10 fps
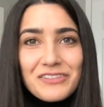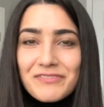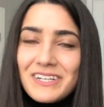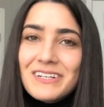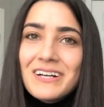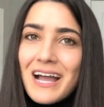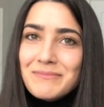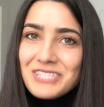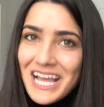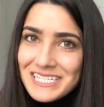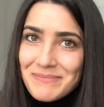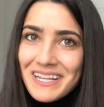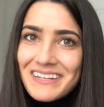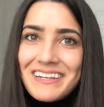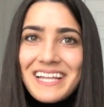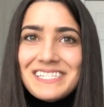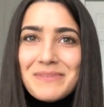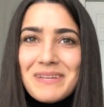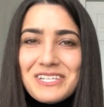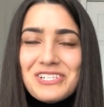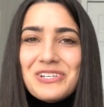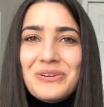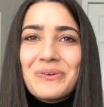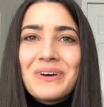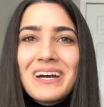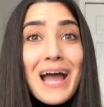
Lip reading: Phil, I'm Jasmine, nice to meet you.